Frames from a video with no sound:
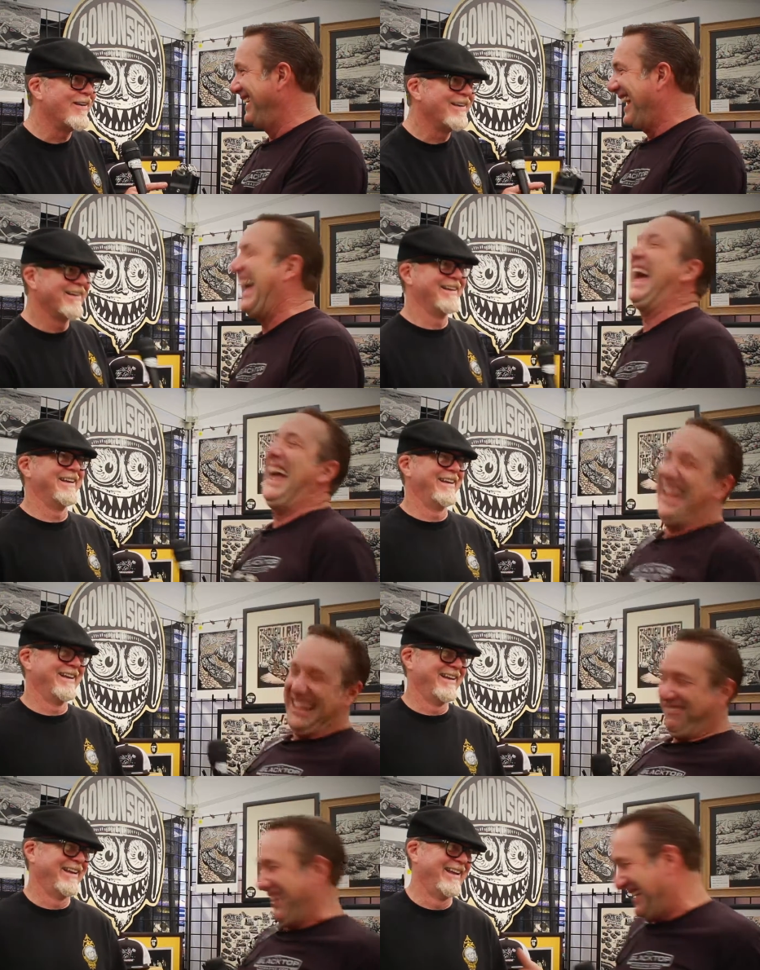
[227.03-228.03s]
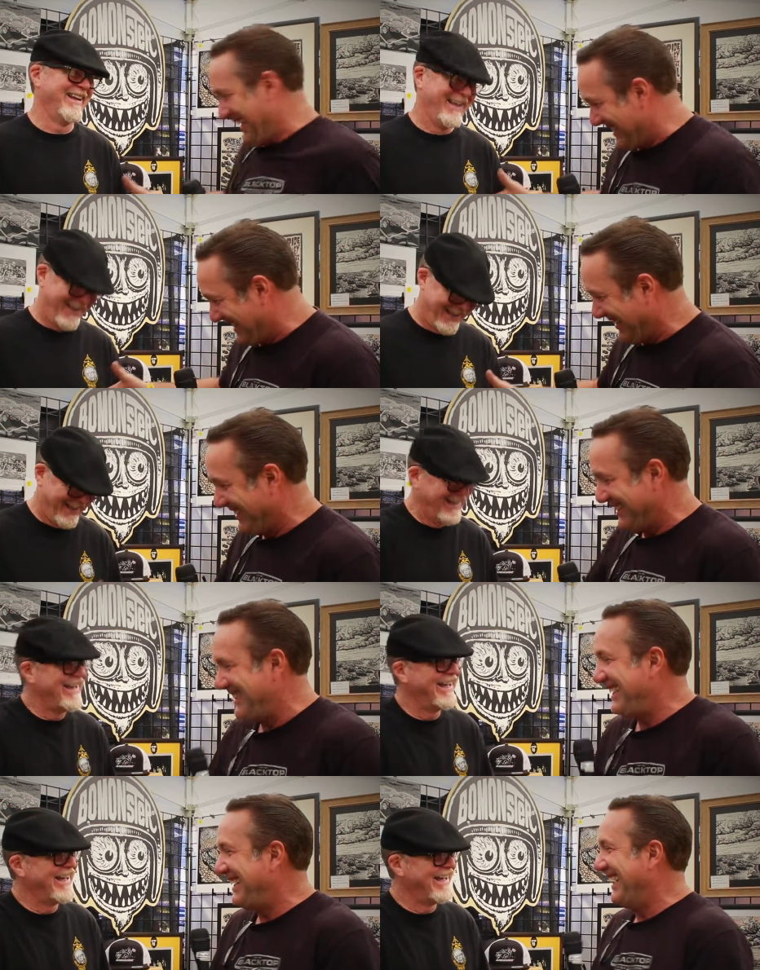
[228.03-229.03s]
Speaker 1: Fantastic. Good to
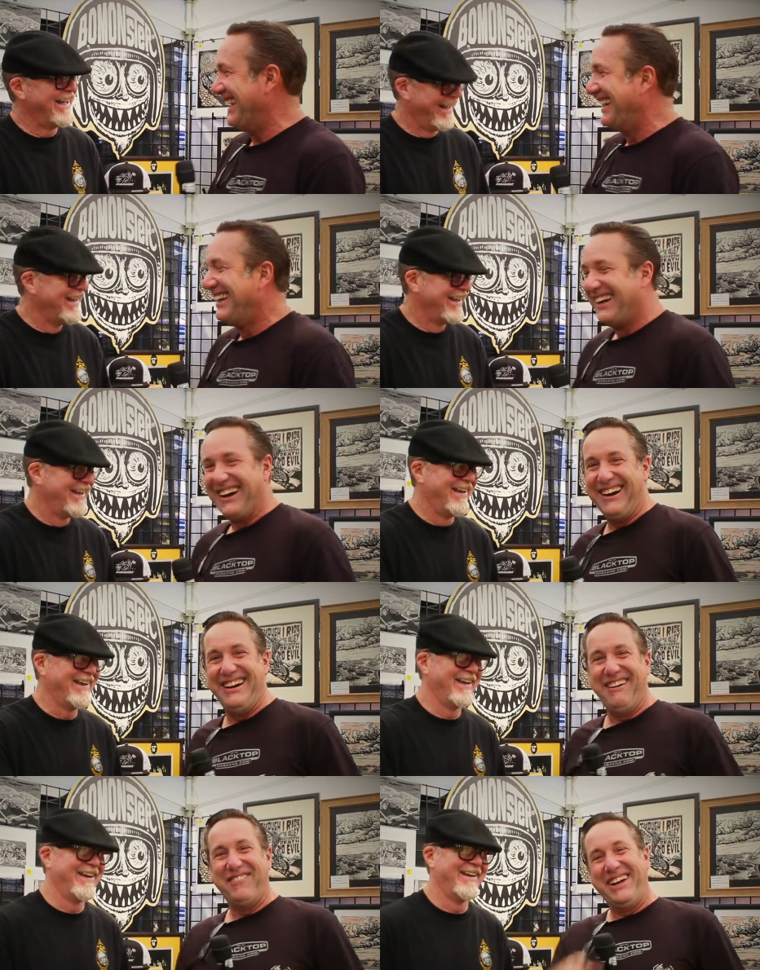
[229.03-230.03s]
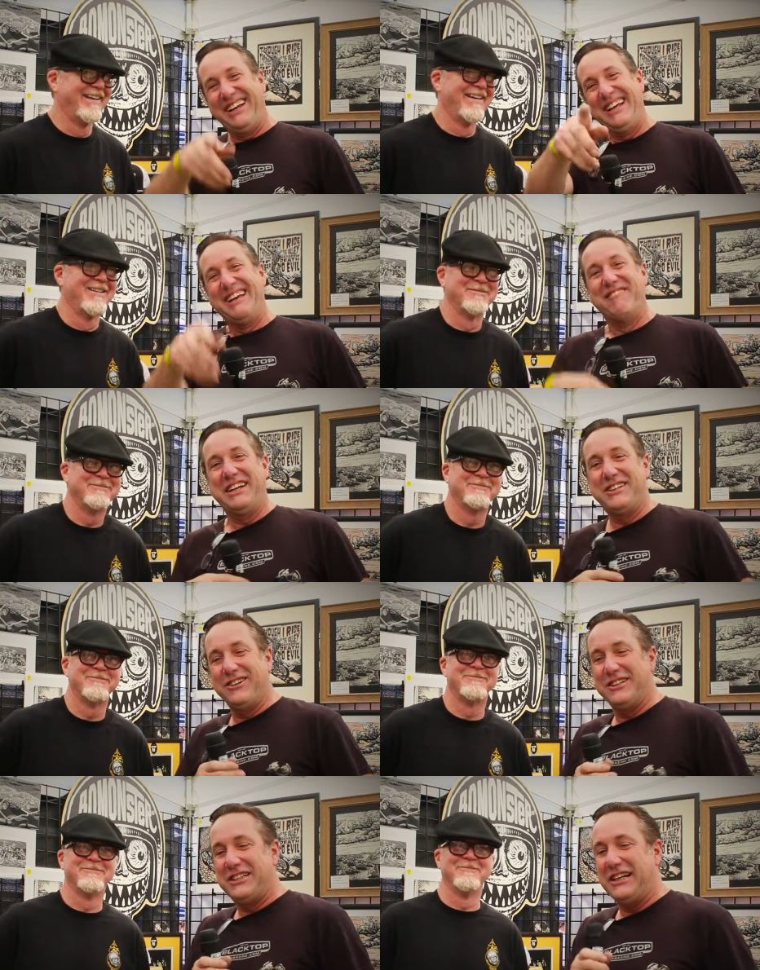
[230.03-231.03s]
see you again. All right, everybody. Make sure
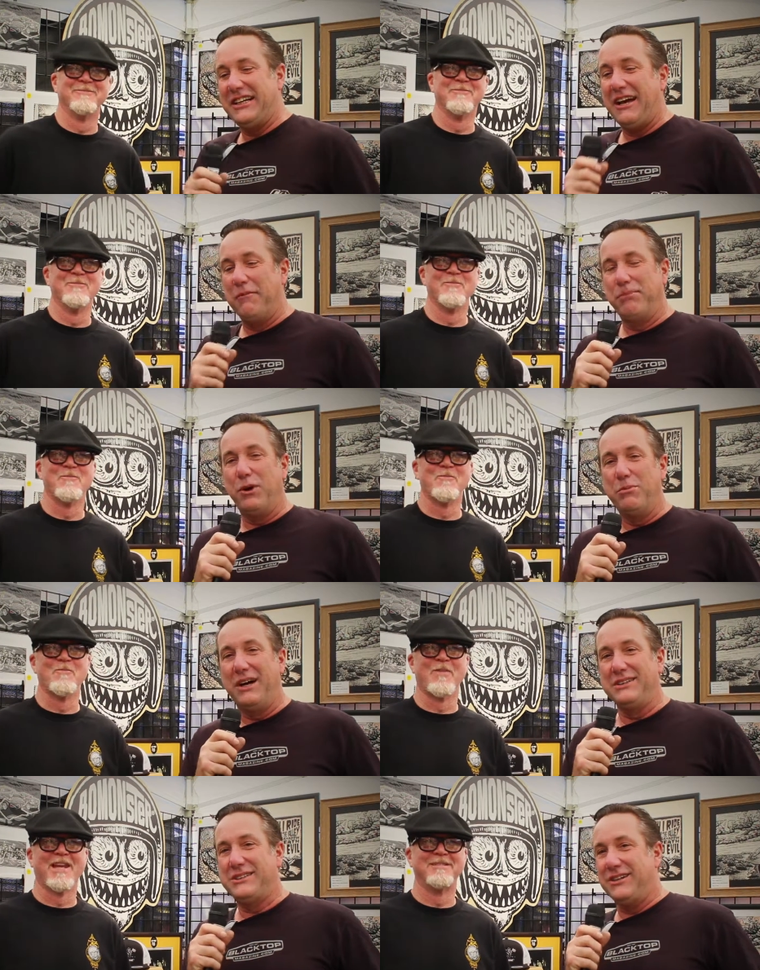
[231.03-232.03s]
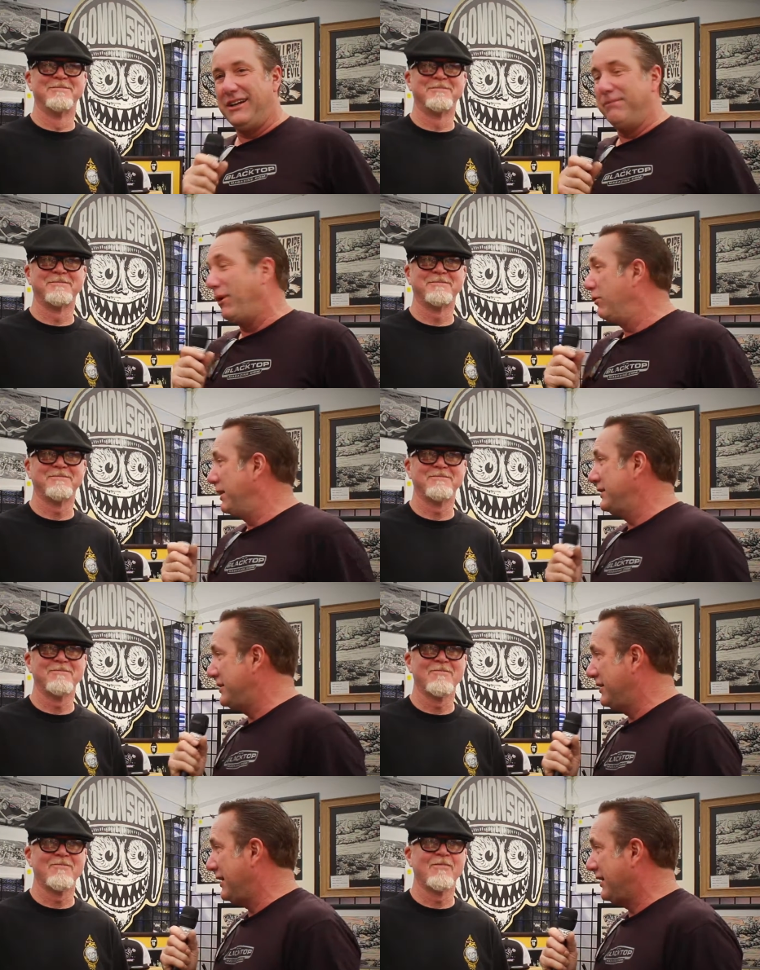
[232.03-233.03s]
to check out Bomonster at
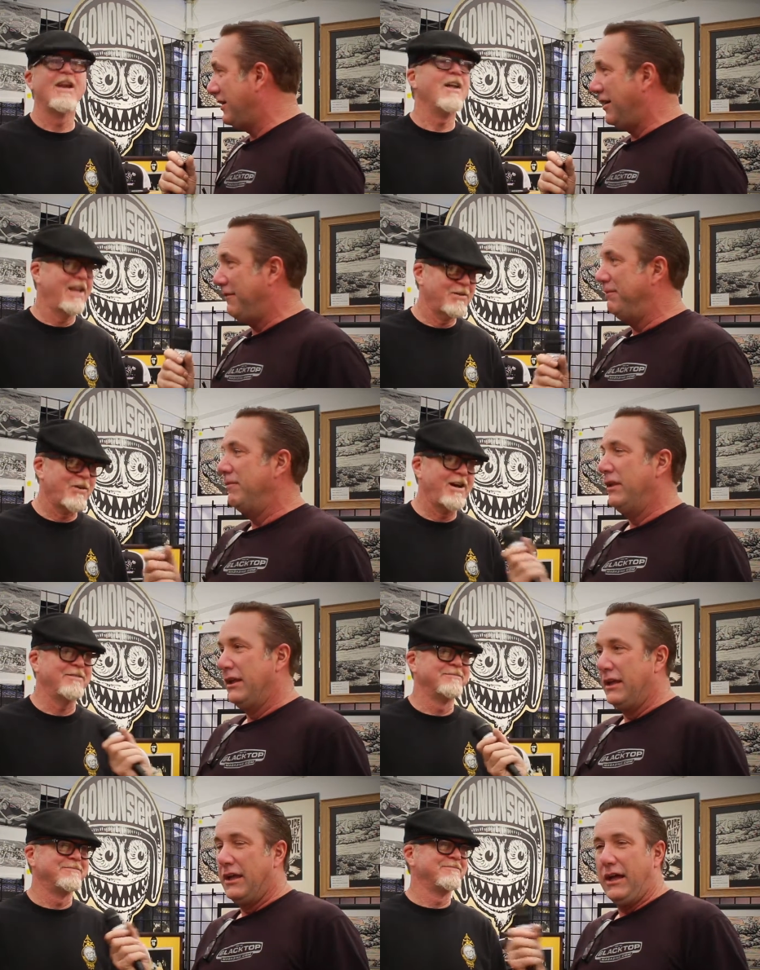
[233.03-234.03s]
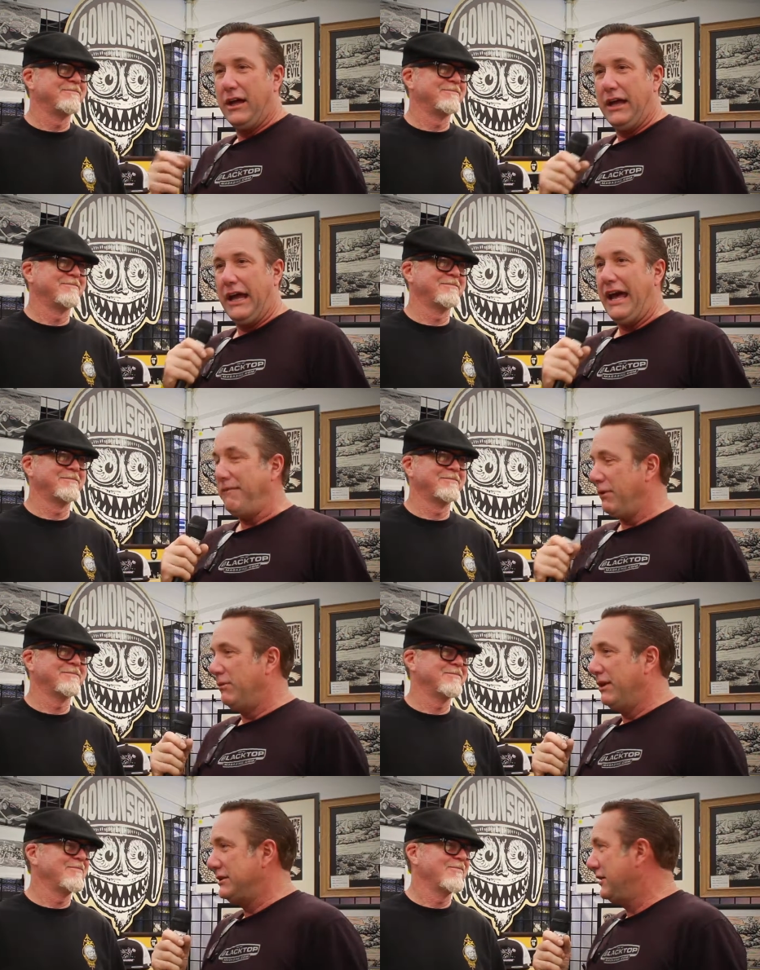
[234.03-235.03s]
bomonster.com. That's right. Uh, at
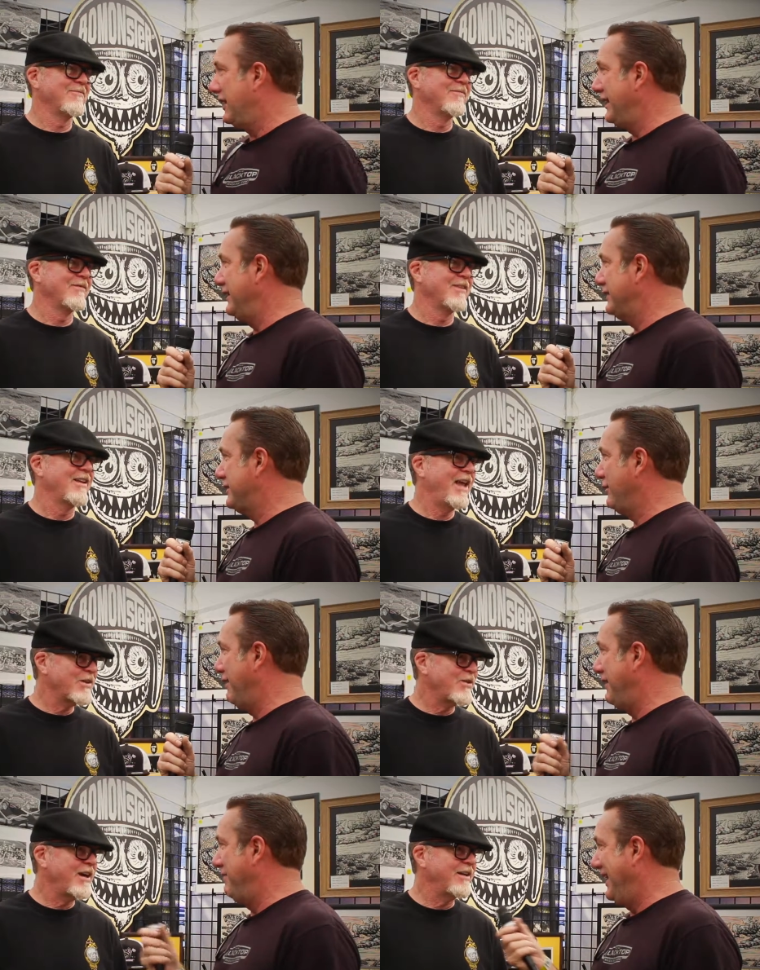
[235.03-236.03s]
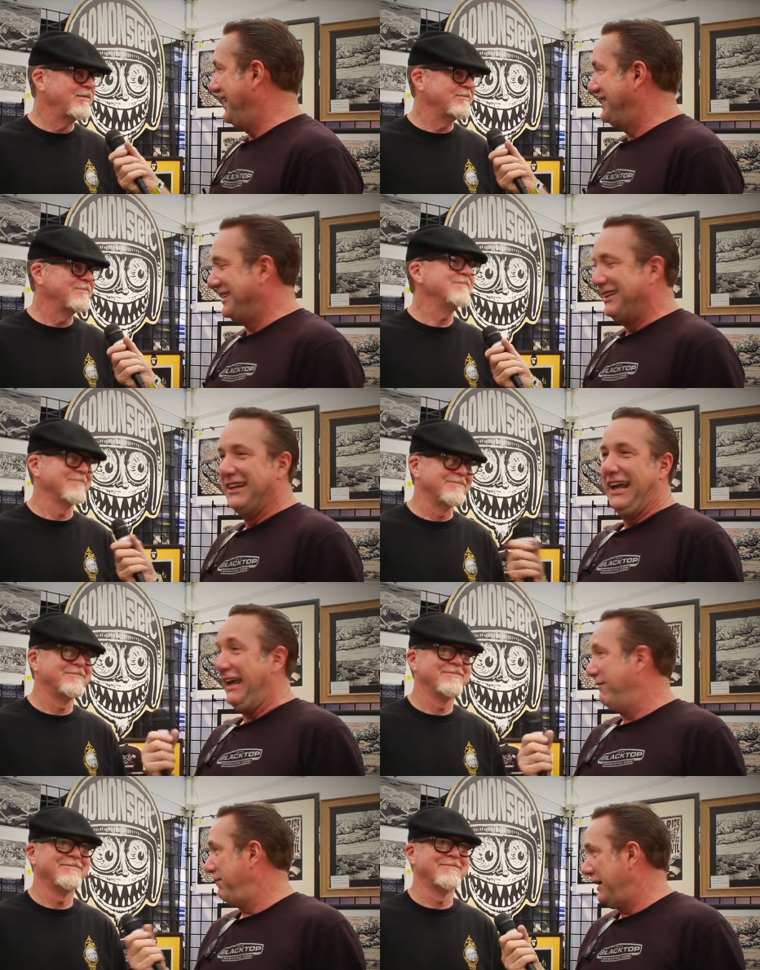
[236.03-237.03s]
Bomonster on uh, Instagram, right. I imagine,
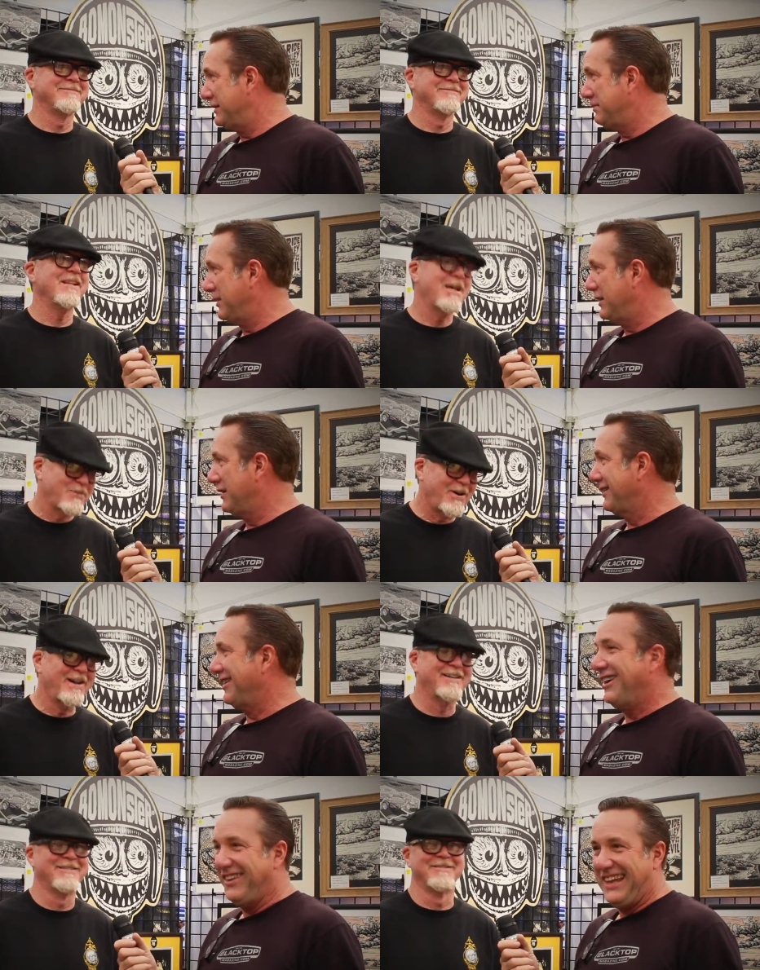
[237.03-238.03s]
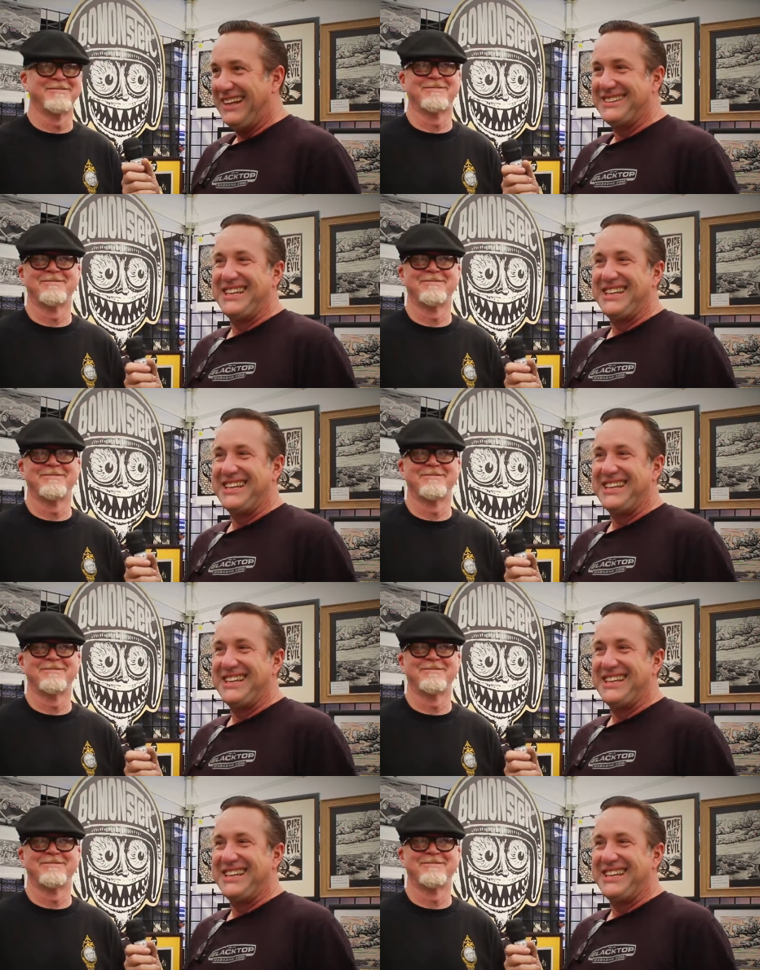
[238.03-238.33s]
and Facebook. That's right. All that.